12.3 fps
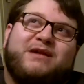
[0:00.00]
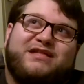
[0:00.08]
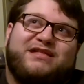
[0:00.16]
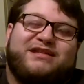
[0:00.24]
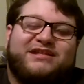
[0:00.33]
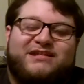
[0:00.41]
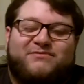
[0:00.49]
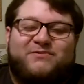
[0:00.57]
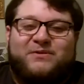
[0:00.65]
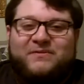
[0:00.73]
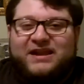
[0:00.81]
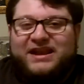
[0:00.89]
basically, is
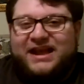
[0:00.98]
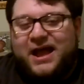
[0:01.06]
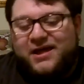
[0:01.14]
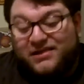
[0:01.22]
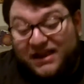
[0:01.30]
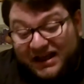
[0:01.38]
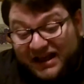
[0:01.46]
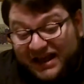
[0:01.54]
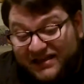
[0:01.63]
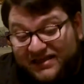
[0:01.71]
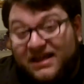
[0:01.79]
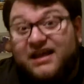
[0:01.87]
what I'm getting at. So in any
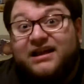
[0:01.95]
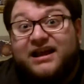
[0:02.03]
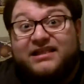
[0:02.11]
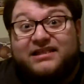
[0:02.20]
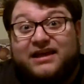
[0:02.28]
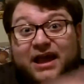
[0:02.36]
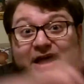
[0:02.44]
case, guys and